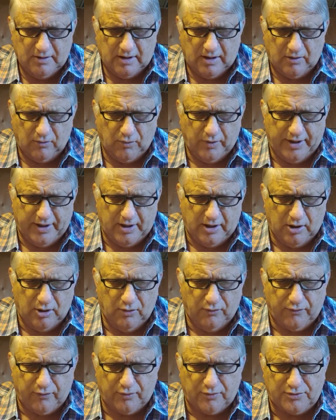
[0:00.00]
I went
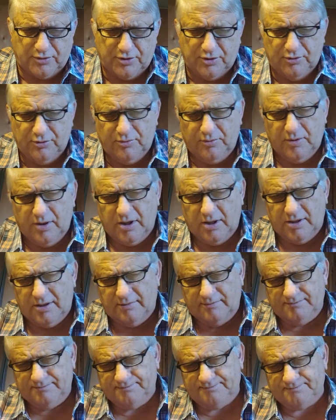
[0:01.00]
over to
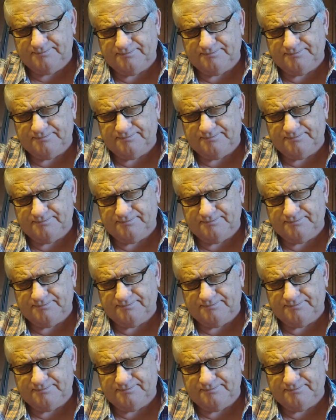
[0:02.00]
um,